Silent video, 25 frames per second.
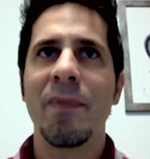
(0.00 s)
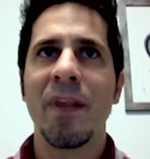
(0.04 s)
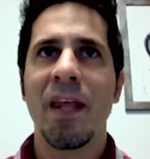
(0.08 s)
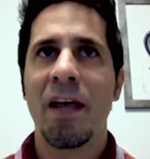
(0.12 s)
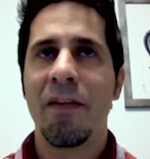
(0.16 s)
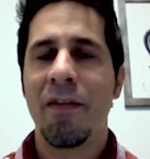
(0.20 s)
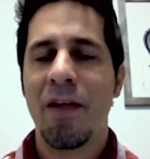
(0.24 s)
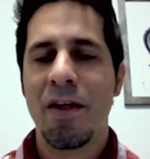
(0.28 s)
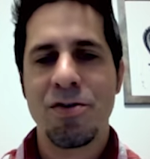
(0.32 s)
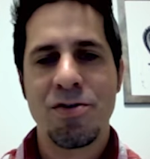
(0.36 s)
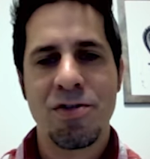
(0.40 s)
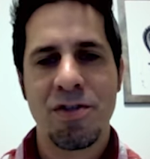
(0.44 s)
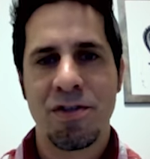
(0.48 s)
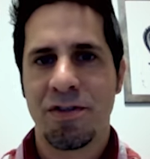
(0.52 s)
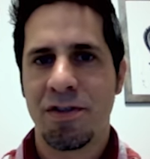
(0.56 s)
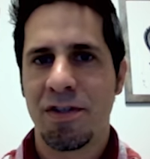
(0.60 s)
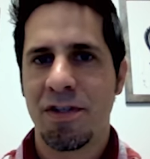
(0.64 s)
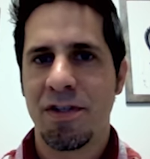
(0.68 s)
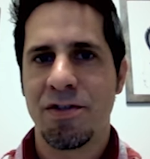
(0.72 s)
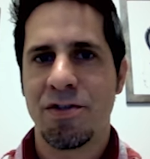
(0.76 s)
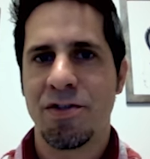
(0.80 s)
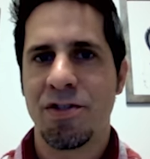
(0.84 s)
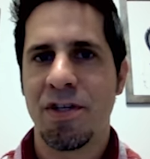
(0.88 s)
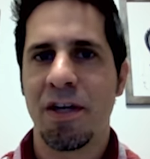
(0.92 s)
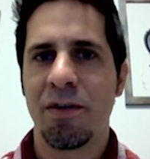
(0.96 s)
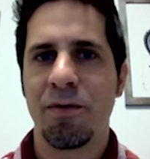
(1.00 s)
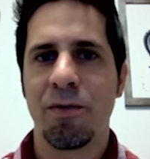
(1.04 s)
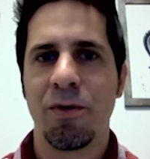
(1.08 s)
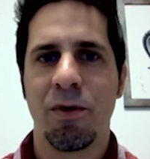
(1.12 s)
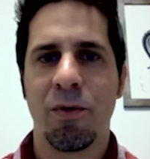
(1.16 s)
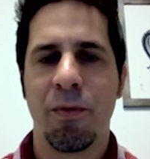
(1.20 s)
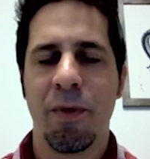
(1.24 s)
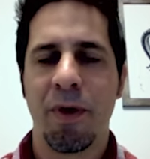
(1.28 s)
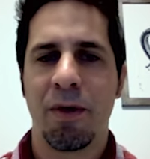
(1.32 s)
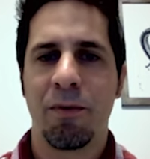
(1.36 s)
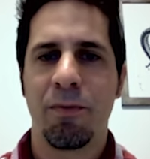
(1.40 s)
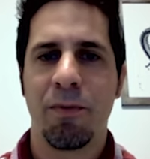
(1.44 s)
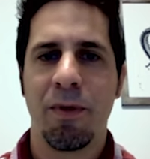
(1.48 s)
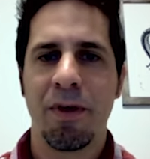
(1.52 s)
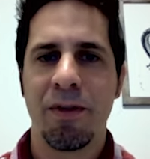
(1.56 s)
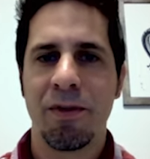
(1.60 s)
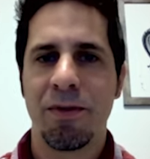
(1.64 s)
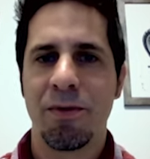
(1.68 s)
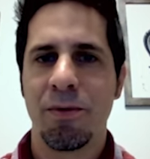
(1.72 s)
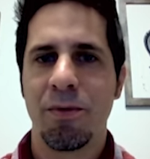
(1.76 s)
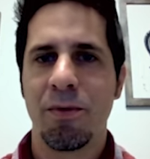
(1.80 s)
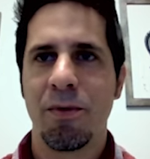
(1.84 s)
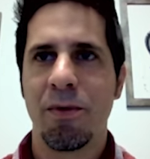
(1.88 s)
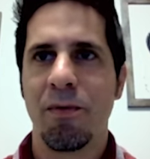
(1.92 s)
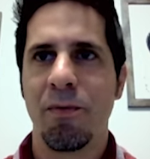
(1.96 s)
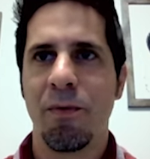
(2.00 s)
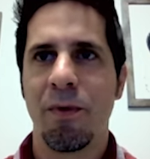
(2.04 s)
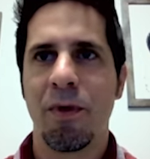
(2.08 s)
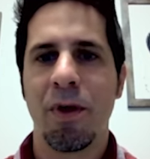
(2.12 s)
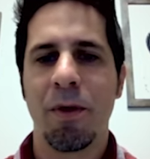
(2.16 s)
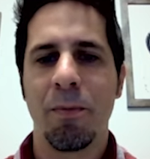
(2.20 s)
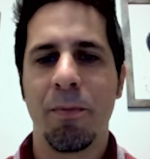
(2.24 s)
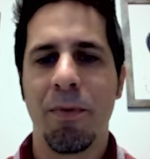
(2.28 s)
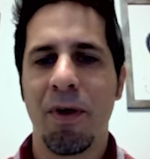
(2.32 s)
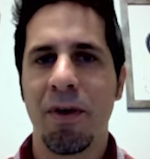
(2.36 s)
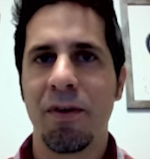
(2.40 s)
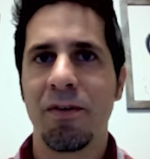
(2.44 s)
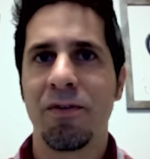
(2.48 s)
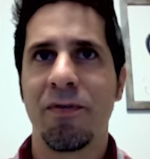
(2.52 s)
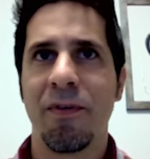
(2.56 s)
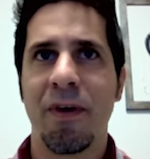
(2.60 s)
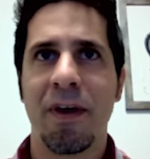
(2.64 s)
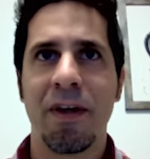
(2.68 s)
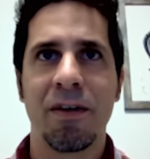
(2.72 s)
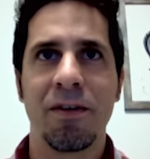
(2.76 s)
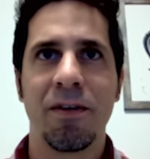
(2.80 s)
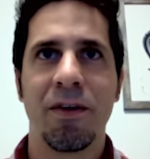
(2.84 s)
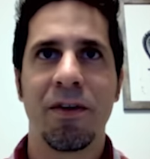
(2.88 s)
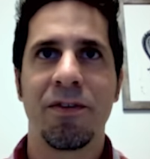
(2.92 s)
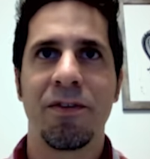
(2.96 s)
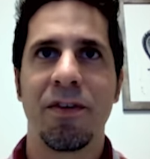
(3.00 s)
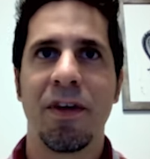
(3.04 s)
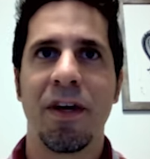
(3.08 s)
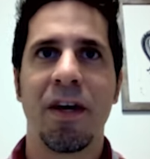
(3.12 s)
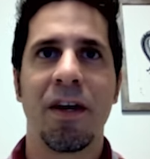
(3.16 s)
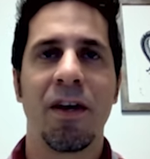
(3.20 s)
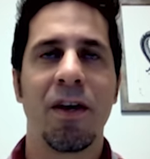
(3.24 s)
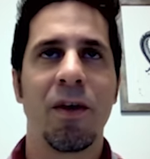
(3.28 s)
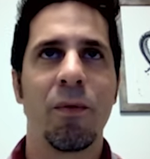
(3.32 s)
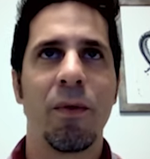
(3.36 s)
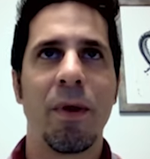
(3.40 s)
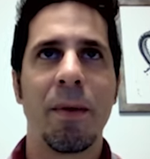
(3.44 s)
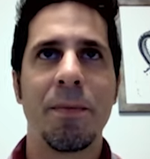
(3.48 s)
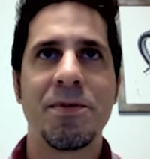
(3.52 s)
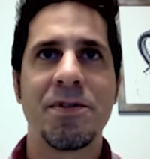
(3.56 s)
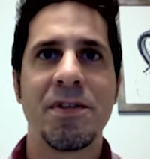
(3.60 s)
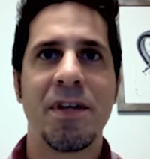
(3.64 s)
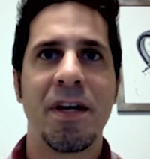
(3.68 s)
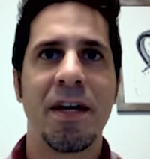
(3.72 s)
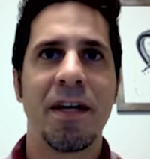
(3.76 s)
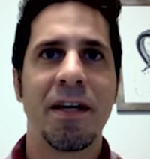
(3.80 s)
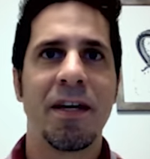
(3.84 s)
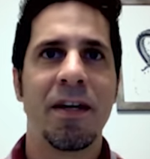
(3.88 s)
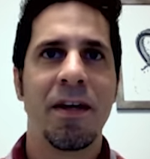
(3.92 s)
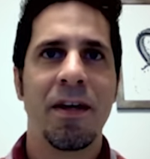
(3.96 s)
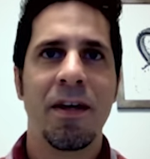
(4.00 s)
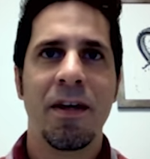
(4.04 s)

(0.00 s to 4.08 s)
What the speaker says: And that's just a general quick run through of what our parts finder looks like on our website.